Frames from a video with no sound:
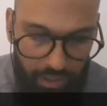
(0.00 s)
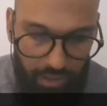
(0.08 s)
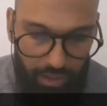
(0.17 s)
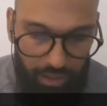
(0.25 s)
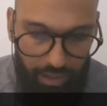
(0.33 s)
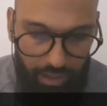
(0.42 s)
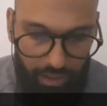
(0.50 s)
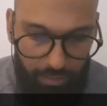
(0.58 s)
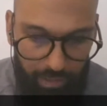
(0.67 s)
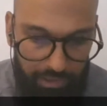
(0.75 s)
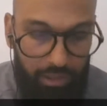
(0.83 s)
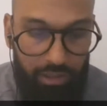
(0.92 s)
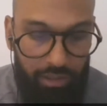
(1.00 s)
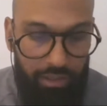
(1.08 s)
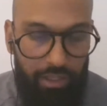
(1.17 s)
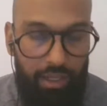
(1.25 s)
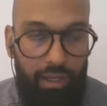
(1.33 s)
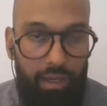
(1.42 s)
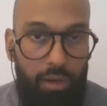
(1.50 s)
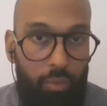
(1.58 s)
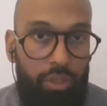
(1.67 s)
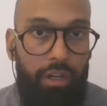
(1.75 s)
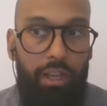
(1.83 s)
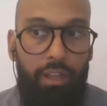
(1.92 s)
But luckily,
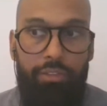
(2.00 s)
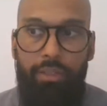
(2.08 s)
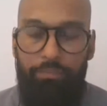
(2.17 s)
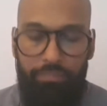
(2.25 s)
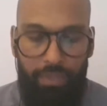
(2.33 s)
we are healthy.